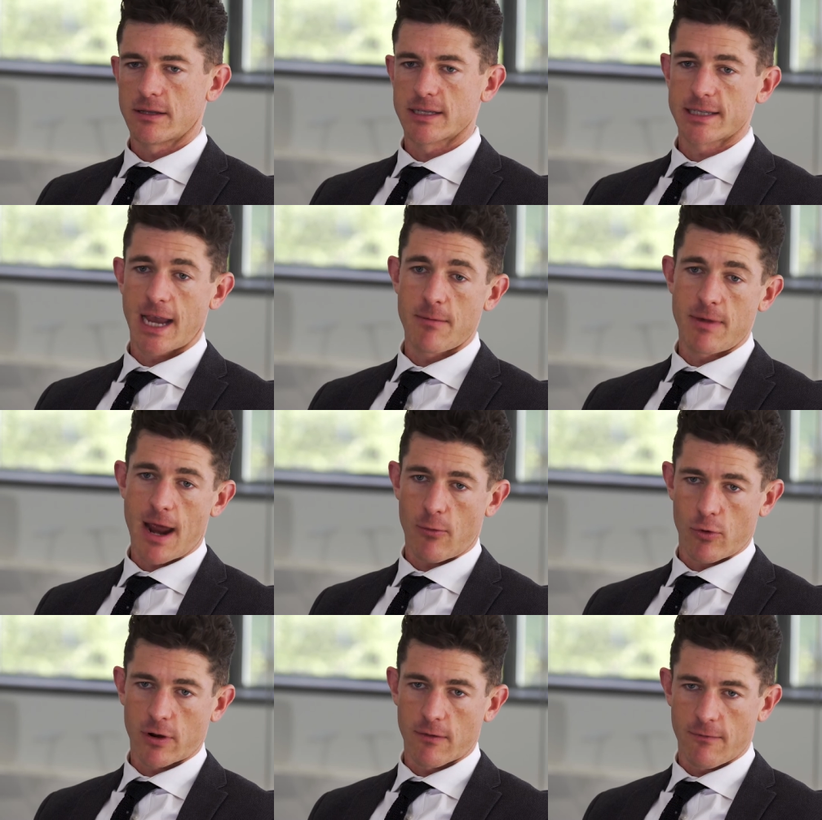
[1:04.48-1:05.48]
the same
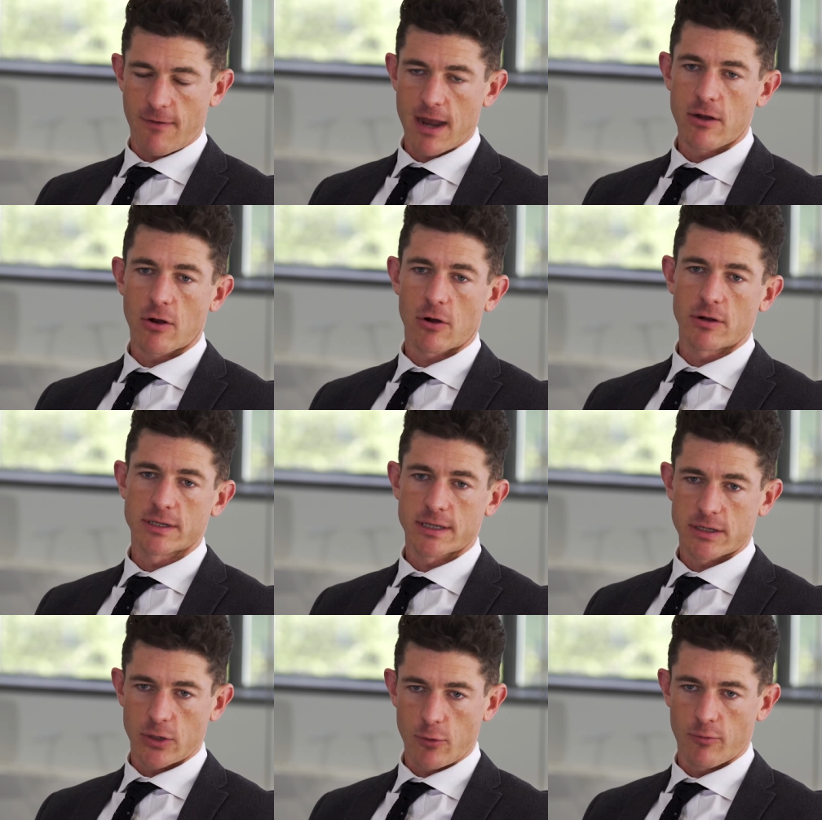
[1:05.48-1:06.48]
network of
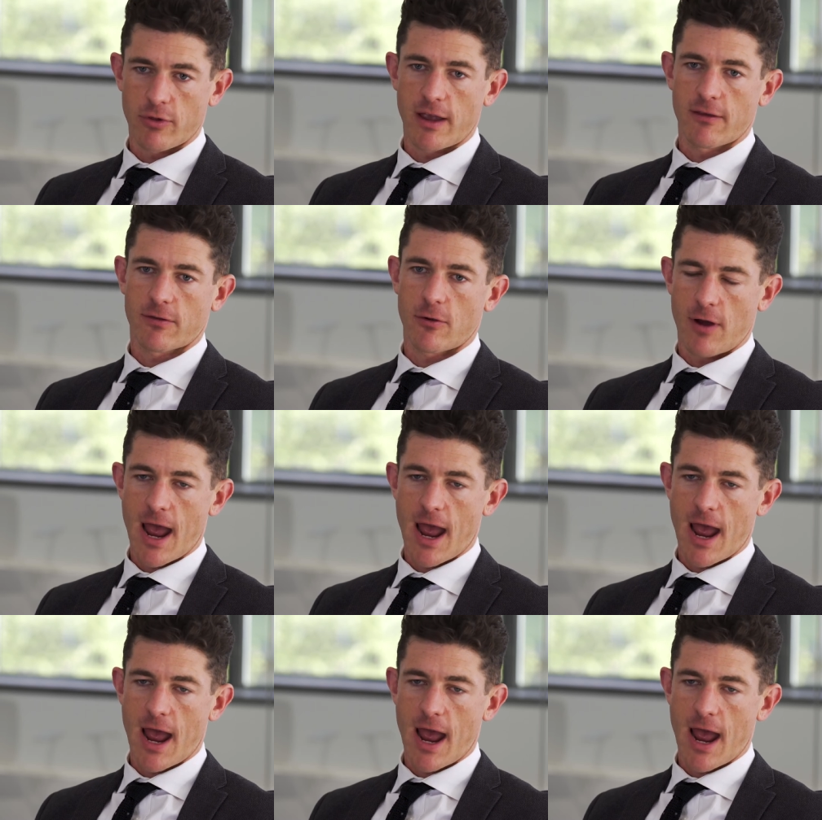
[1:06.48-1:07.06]
vendors to place their